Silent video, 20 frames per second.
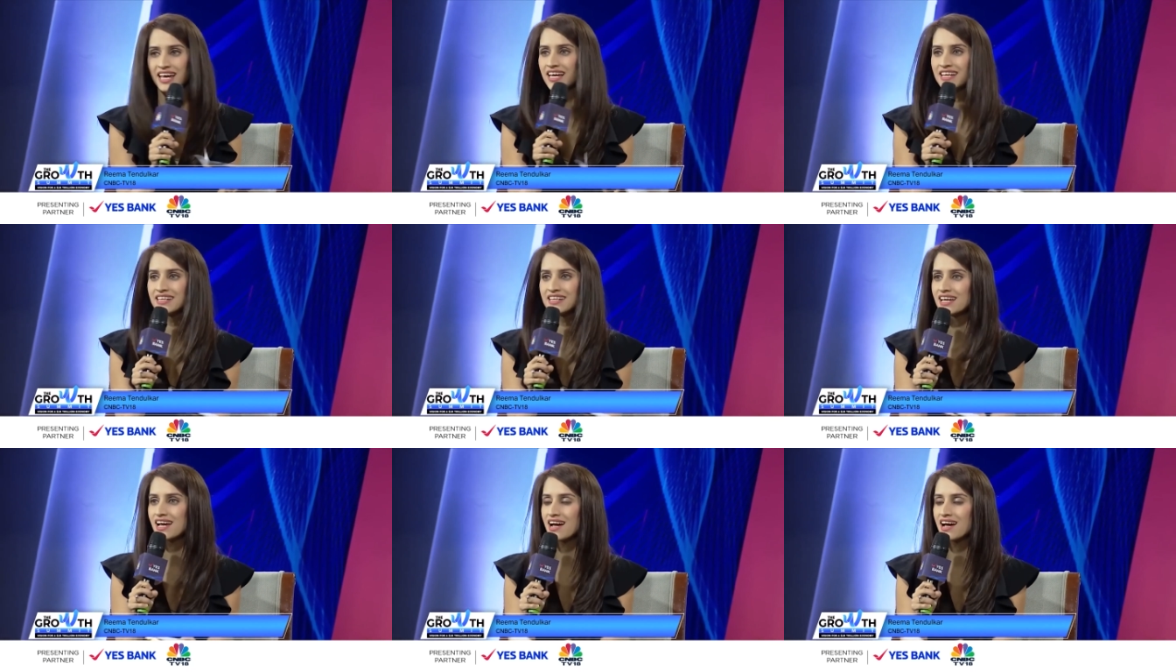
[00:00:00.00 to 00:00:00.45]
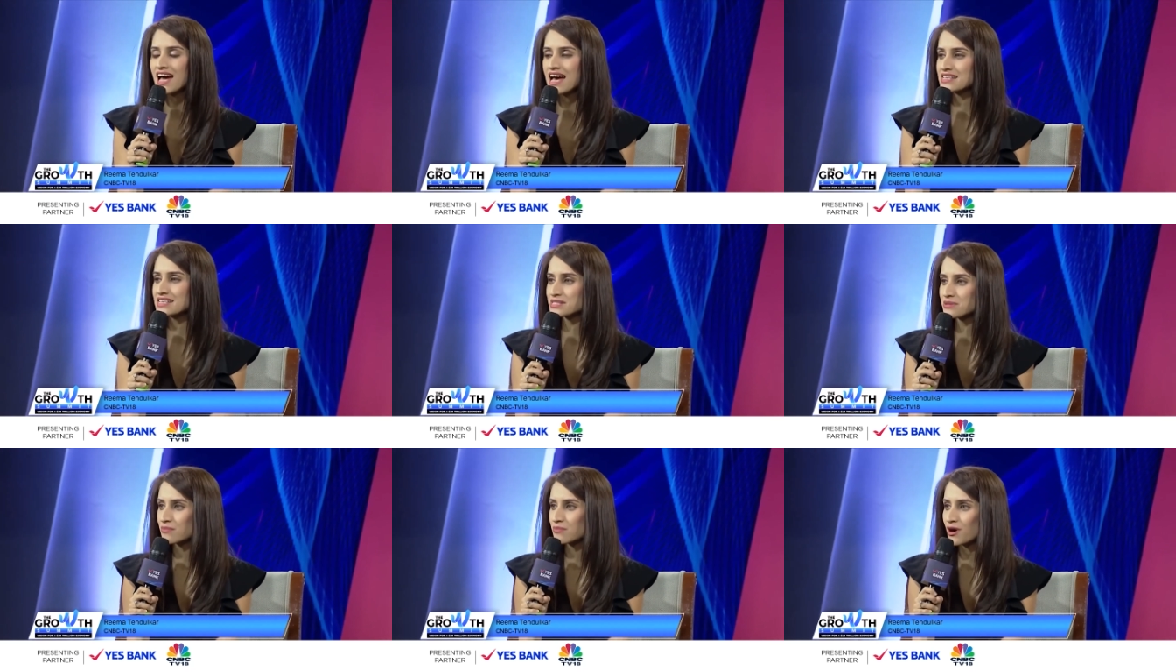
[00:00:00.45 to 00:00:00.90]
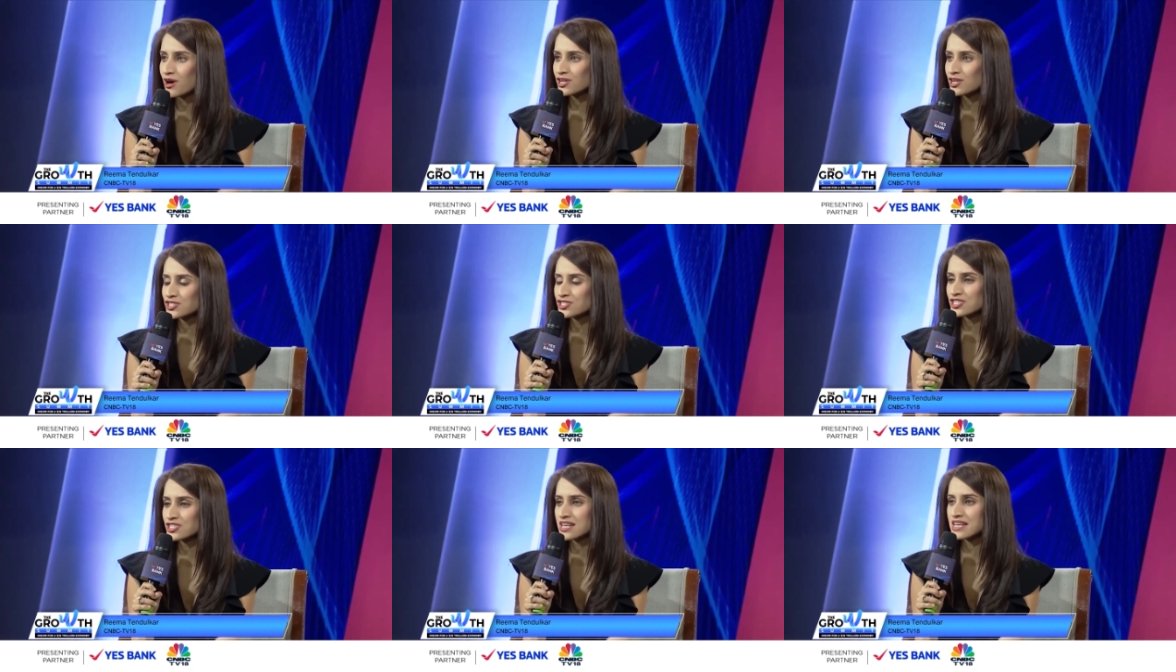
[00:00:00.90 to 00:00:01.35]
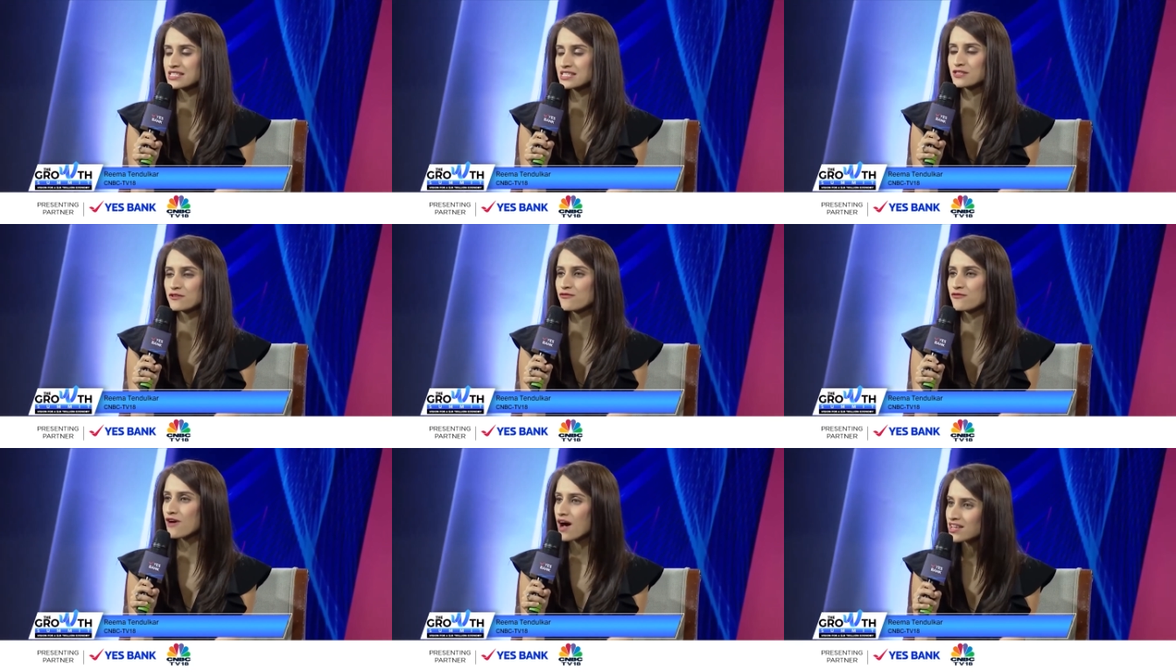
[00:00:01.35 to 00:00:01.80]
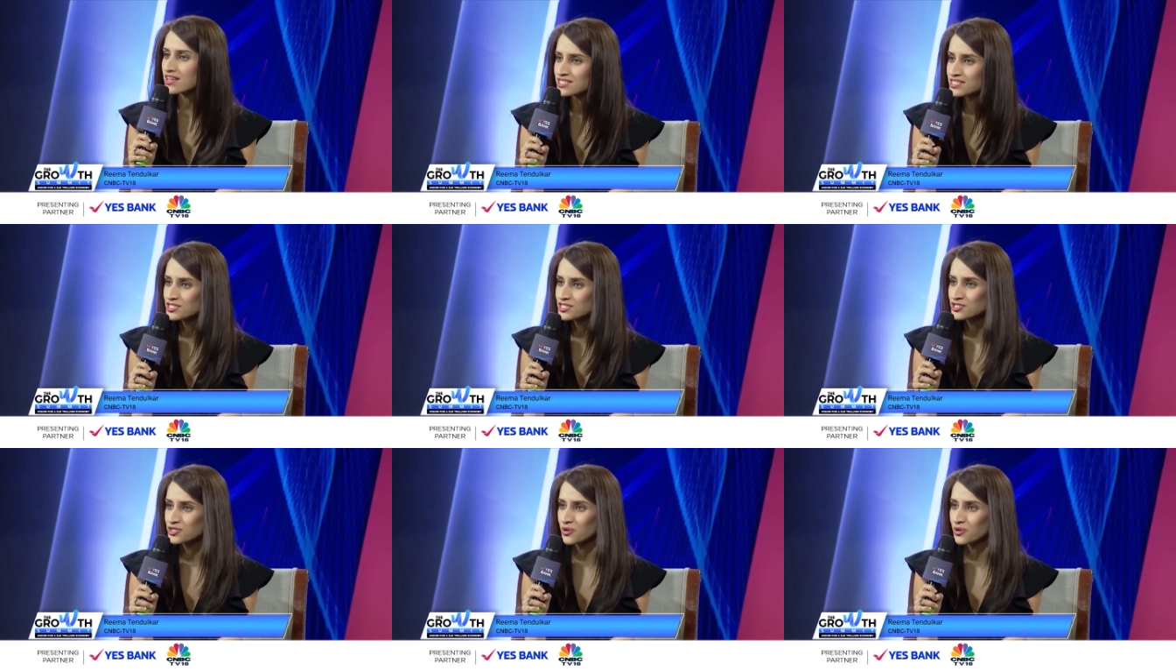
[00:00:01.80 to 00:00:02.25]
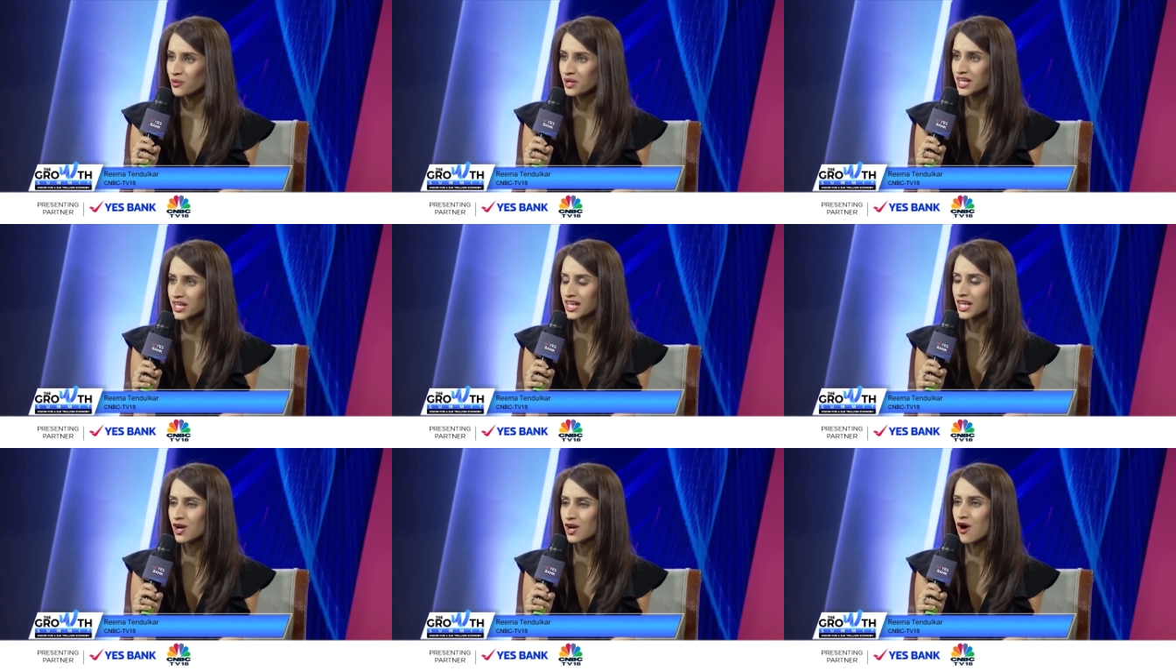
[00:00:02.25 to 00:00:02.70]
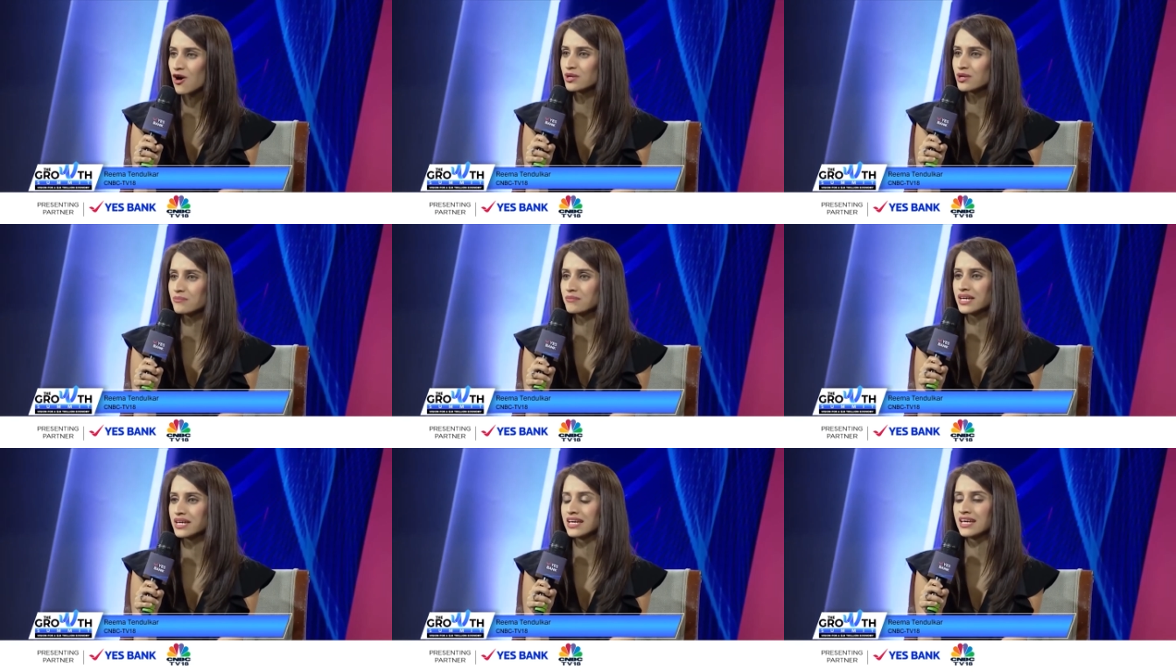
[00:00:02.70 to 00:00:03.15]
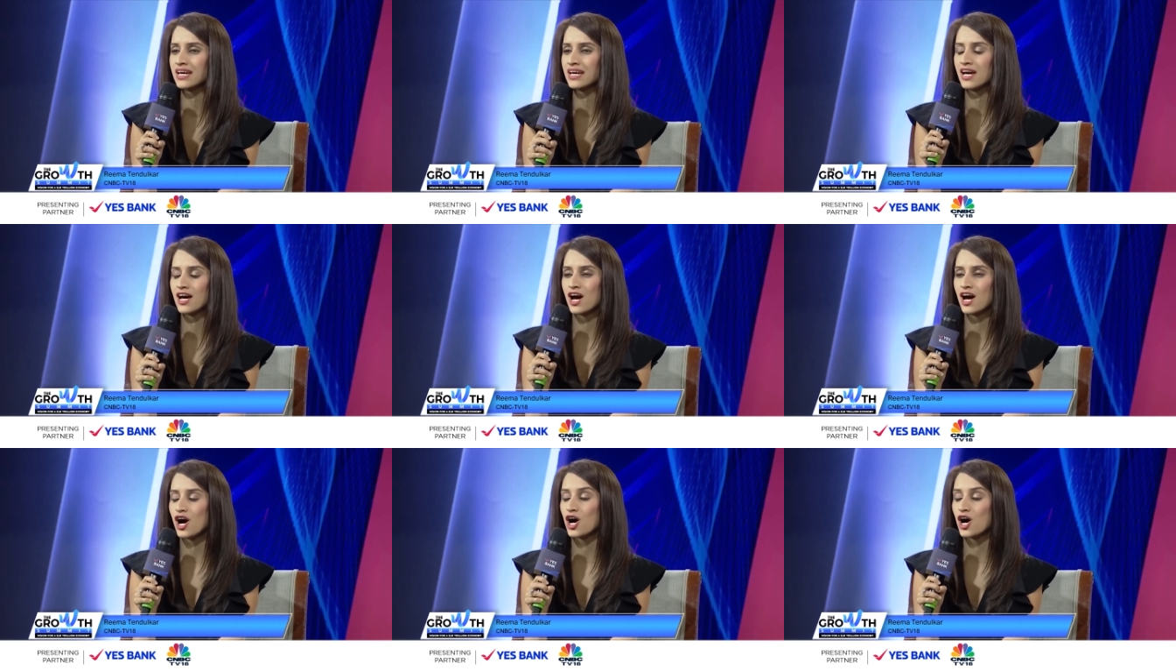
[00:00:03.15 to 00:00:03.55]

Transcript: India has emerged as the fastest growing economy,